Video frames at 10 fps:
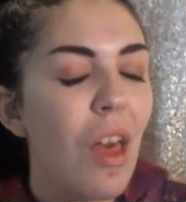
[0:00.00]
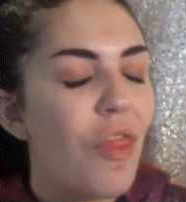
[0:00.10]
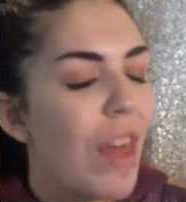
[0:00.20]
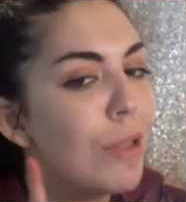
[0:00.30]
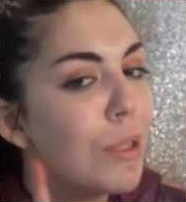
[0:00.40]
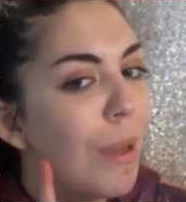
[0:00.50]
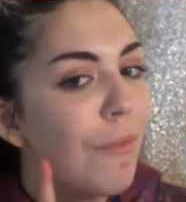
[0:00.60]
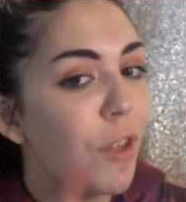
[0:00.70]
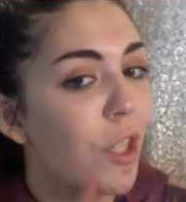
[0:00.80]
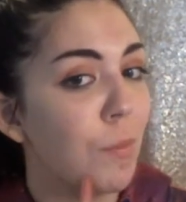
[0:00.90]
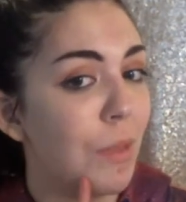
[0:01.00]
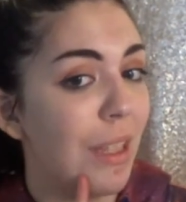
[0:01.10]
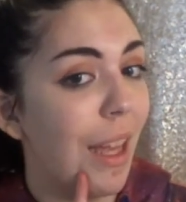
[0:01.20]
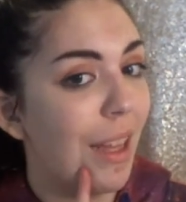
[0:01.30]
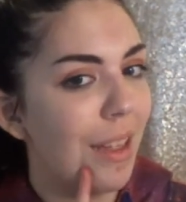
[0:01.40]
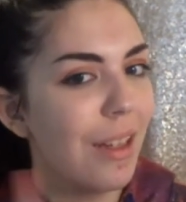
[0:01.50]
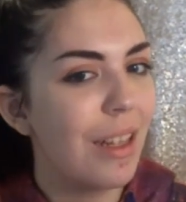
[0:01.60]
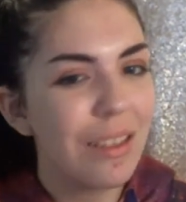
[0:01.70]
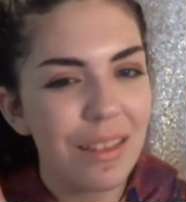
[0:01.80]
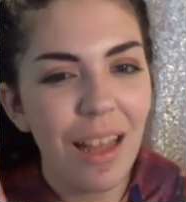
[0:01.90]
That was my first mistake,
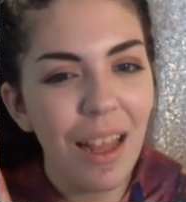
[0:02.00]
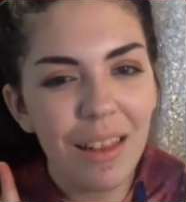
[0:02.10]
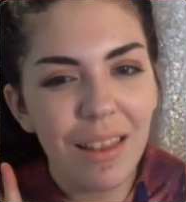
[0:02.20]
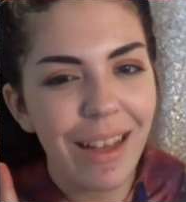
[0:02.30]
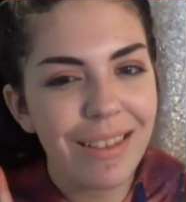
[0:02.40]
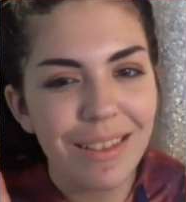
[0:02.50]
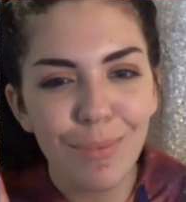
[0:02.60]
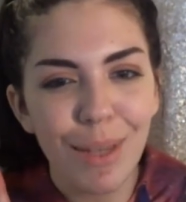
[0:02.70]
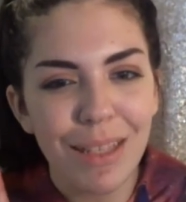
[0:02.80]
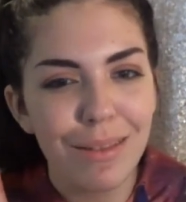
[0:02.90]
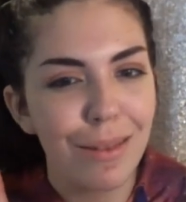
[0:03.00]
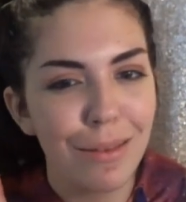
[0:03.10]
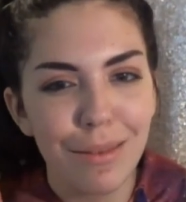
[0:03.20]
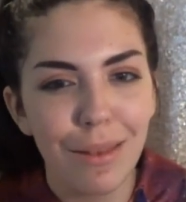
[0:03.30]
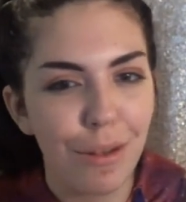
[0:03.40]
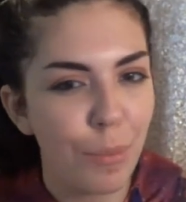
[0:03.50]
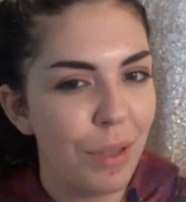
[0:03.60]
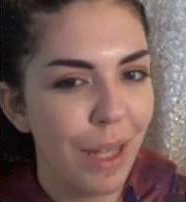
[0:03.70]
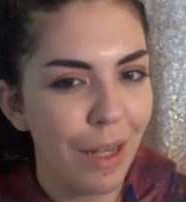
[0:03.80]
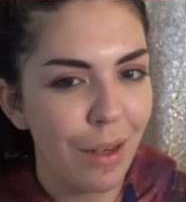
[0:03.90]
because then that just means that they're a
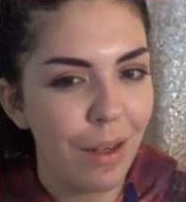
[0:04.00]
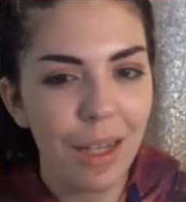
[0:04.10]
player.